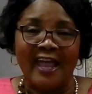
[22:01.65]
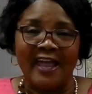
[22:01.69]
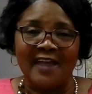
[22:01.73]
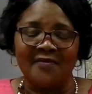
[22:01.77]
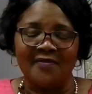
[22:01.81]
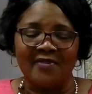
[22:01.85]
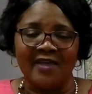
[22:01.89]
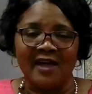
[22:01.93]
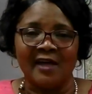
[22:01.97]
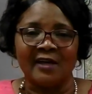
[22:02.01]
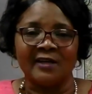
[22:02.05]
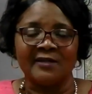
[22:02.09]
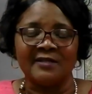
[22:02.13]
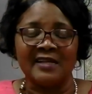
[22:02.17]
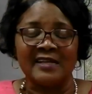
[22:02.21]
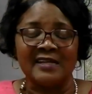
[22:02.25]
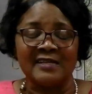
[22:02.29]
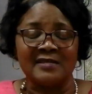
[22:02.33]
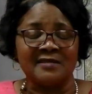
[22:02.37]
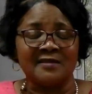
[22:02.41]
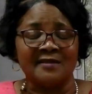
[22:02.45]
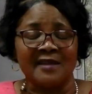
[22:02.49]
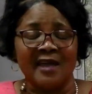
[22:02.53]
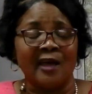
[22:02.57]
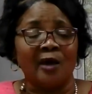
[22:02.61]
and that
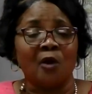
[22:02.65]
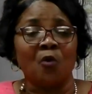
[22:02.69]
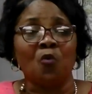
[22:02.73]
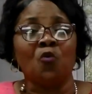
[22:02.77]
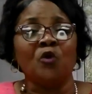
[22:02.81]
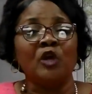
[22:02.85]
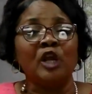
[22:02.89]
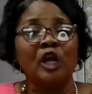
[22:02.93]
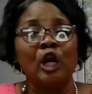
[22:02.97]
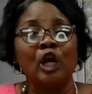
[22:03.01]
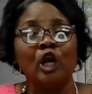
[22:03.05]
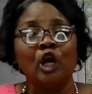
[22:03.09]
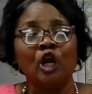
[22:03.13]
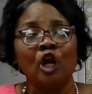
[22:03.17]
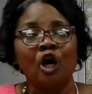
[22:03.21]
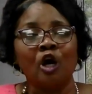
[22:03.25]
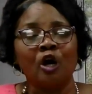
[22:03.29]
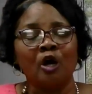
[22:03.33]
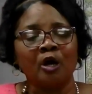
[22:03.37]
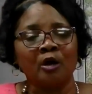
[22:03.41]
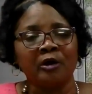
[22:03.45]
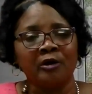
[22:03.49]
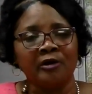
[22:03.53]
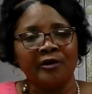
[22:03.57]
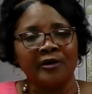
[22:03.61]
is that we
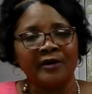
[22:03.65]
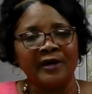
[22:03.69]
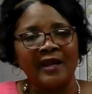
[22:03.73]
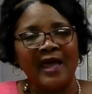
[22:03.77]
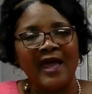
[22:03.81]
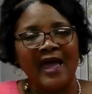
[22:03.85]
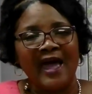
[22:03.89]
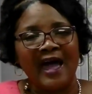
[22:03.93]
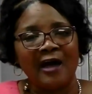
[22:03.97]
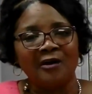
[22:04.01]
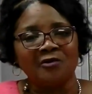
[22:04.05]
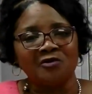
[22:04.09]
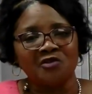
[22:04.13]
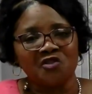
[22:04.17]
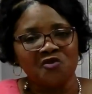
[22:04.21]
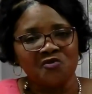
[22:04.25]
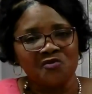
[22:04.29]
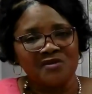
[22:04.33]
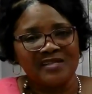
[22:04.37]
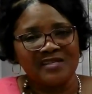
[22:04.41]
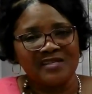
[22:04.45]
learn how to